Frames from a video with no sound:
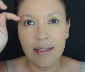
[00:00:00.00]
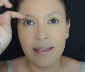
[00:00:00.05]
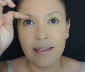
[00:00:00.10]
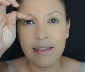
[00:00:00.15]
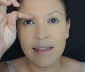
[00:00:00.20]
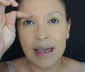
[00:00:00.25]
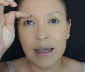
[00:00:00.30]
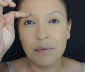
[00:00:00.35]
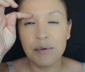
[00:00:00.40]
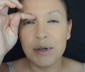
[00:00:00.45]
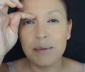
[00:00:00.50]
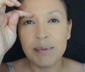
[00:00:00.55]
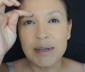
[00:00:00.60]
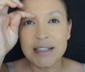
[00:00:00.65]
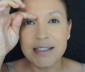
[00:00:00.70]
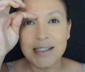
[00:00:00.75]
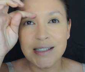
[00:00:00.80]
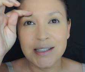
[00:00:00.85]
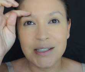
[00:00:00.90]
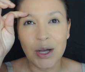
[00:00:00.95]
they would be
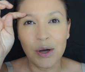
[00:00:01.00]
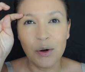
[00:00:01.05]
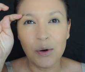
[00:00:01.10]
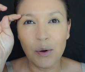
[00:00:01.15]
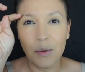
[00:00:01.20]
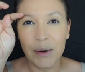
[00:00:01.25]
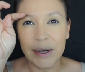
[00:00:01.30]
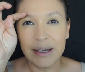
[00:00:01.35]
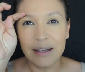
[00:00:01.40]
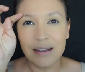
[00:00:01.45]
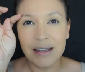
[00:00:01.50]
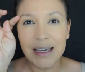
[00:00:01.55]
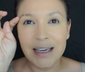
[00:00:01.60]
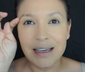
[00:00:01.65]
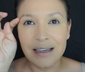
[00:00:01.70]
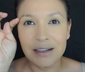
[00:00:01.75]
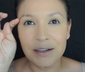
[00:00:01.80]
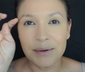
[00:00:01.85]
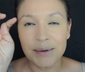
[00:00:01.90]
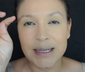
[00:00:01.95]
so oily
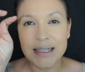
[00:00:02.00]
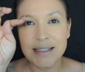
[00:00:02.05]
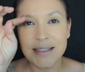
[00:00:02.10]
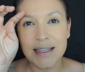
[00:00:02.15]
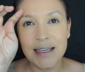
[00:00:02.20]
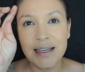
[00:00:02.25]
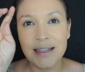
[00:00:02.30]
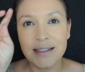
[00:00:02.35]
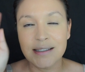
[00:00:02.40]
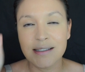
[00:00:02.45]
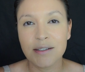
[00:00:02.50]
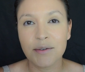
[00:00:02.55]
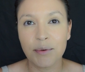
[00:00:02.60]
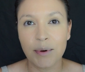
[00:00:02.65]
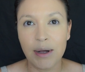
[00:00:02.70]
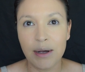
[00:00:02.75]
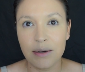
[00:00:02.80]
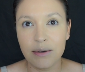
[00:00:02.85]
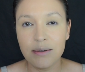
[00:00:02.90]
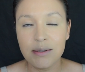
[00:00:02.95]
and greasy, it's
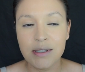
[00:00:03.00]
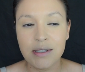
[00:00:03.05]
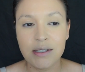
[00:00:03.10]
gross.